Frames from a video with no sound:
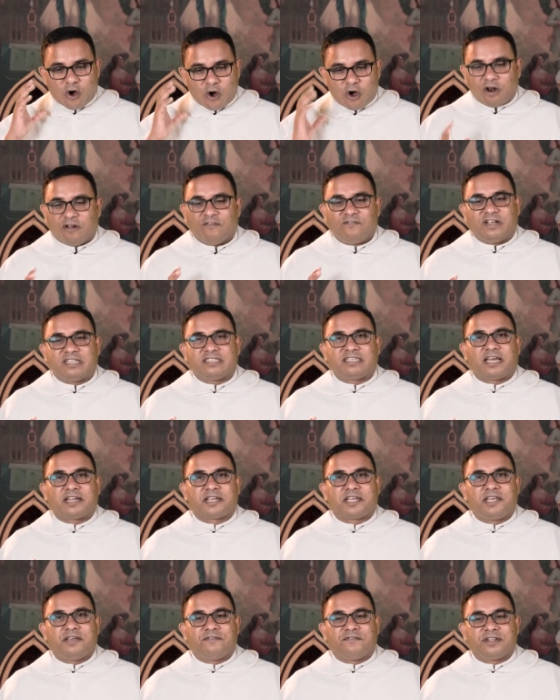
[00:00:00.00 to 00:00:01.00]
All of us
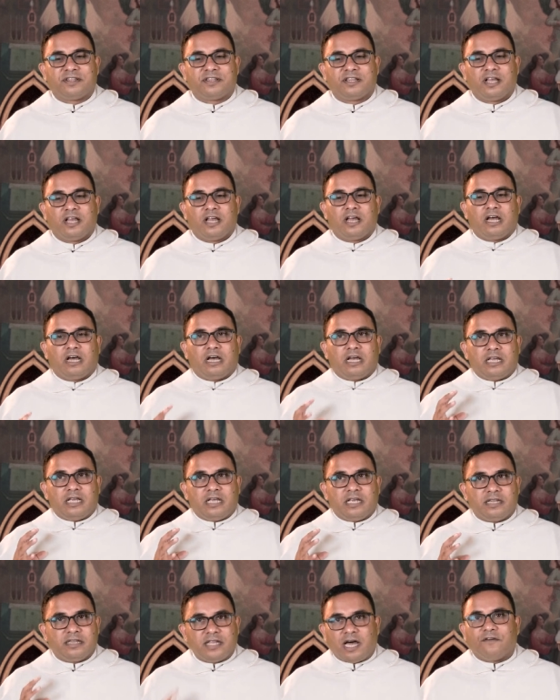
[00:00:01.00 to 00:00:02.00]
are given
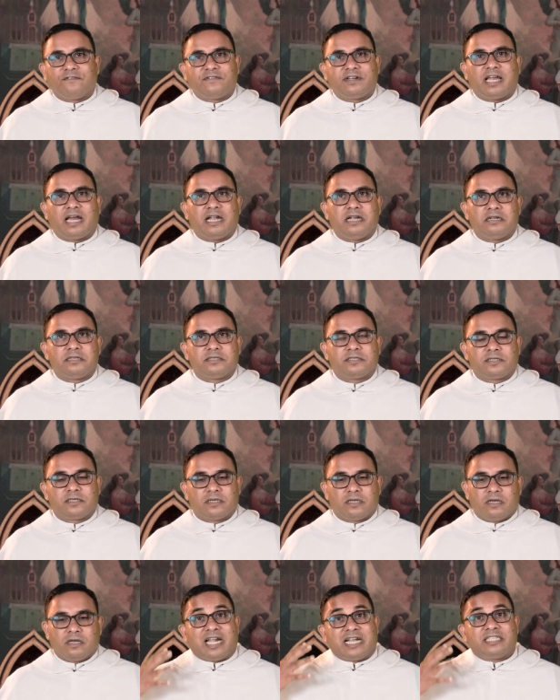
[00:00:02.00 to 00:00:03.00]
enough
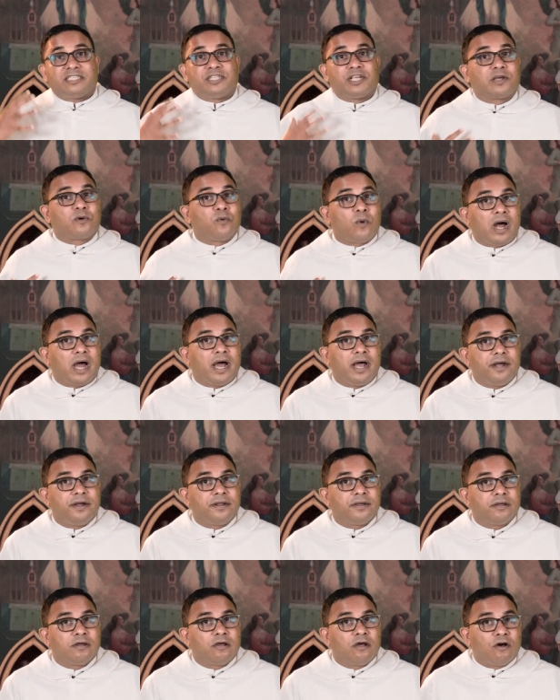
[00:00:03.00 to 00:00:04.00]
talents that is
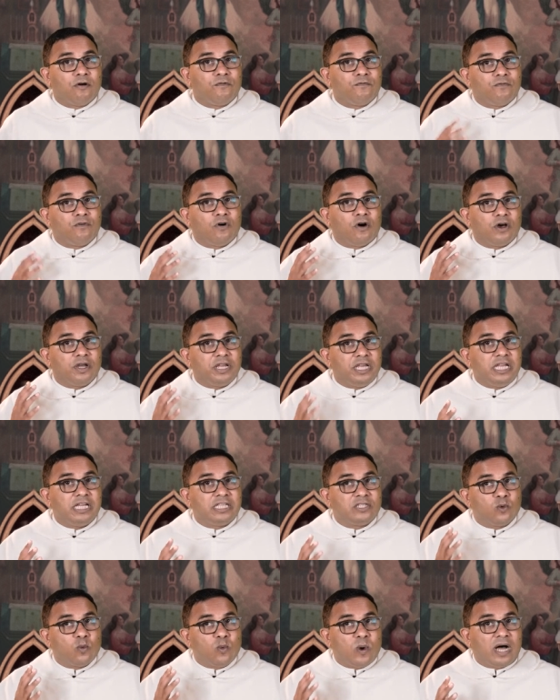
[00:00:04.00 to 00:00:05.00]
required for
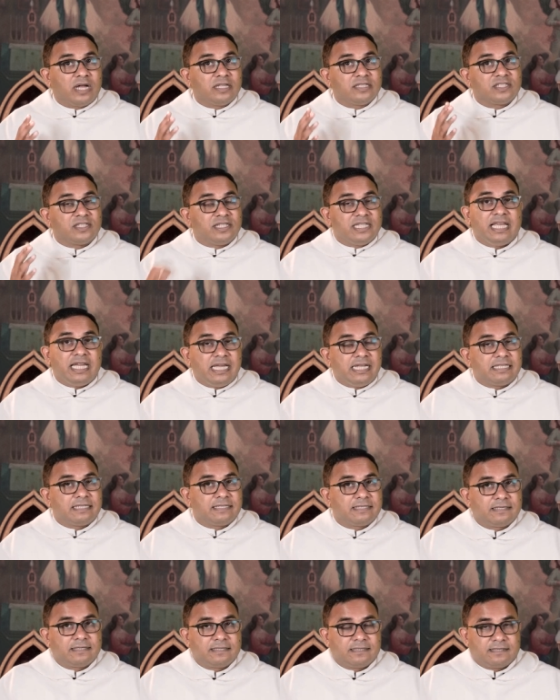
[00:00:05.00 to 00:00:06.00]
each one's
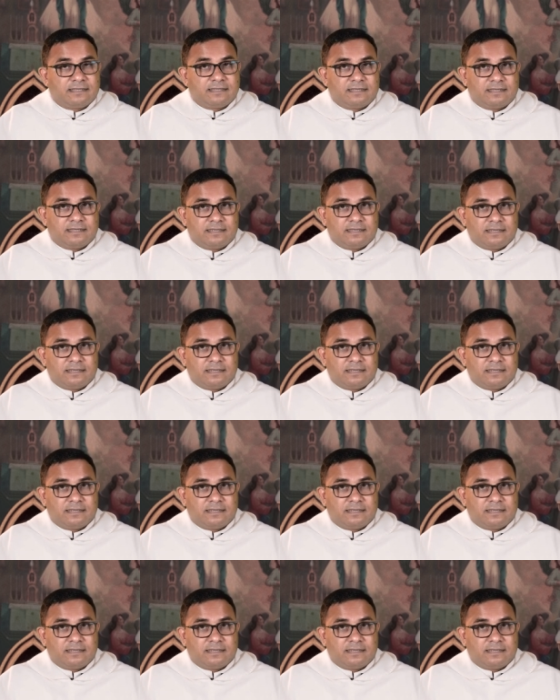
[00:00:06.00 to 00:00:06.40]
needs.